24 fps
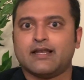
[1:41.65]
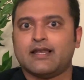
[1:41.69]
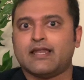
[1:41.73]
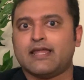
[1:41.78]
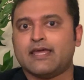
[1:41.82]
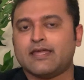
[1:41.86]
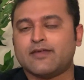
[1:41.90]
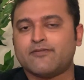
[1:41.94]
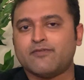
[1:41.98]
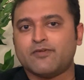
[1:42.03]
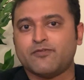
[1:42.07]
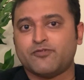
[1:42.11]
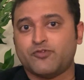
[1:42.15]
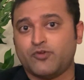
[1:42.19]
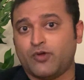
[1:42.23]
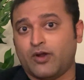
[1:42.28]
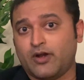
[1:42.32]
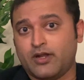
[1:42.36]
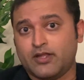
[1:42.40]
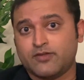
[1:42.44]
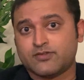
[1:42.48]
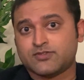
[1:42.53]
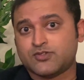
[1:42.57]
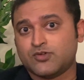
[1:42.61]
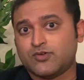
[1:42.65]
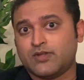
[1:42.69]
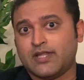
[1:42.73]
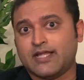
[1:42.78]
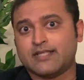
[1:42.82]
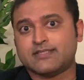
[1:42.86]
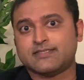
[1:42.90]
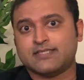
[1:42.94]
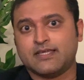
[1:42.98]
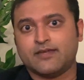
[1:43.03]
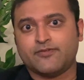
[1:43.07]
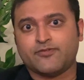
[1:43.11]
Like if you are, so
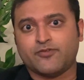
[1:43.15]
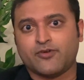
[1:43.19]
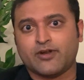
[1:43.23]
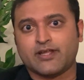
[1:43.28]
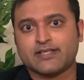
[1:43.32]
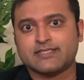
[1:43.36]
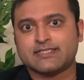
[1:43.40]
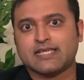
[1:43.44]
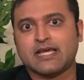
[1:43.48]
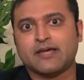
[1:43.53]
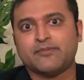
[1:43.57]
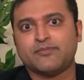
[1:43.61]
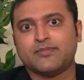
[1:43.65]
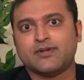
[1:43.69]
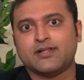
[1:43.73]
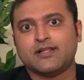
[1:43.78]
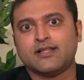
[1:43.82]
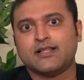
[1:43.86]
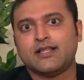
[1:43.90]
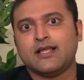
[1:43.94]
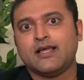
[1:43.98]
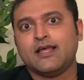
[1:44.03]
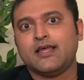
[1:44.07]
let's say for example,